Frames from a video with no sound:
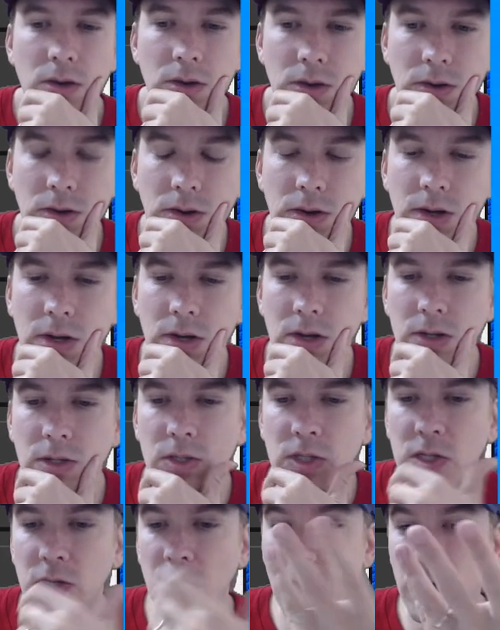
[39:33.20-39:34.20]
And
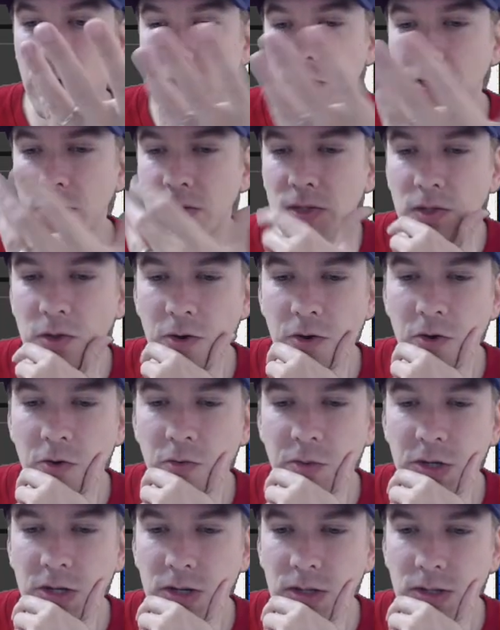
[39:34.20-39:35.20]
start out at 0
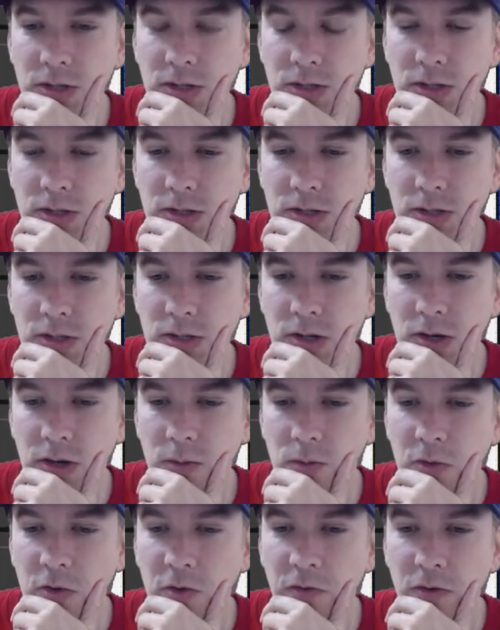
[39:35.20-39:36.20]
because it's
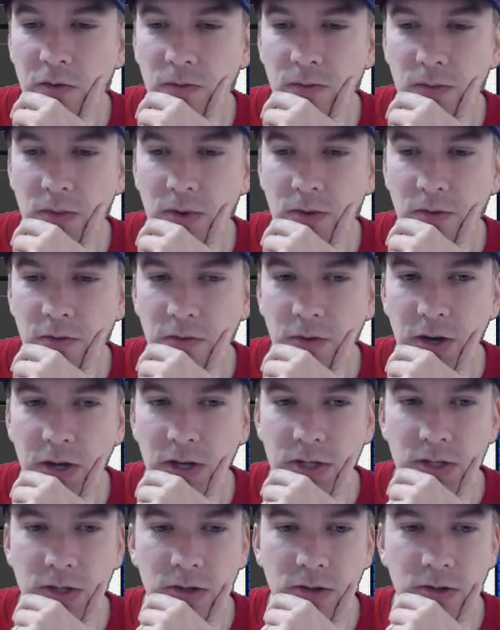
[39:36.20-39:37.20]
not moving
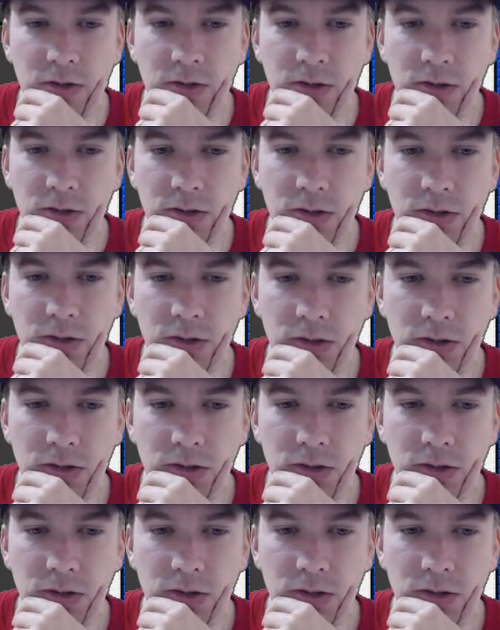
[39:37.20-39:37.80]
fast at all.